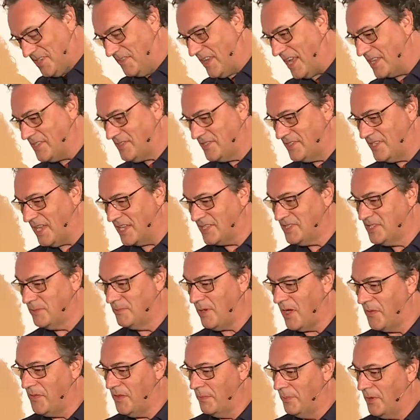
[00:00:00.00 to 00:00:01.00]
that's
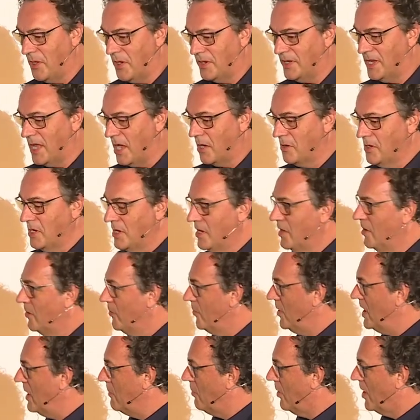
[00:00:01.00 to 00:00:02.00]
about the book. Now,
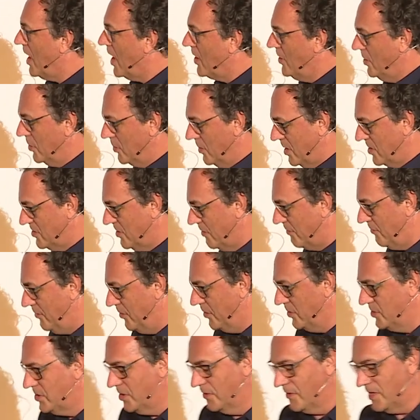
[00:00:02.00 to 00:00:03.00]
really what I do as a
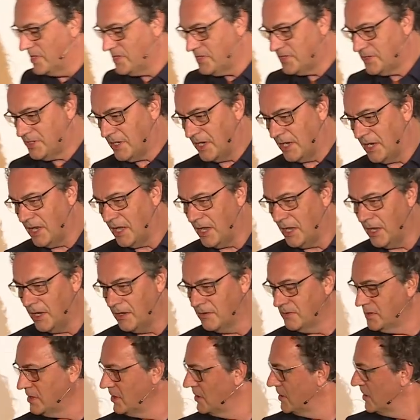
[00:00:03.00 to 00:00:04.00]
futurist, and
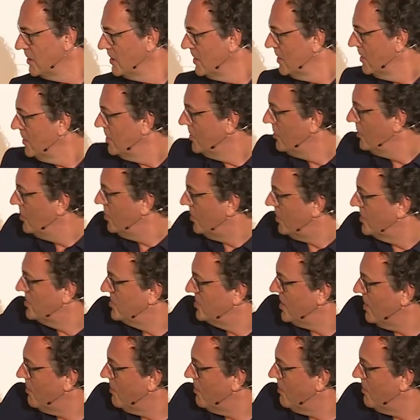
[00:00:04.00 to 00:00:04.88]
you can see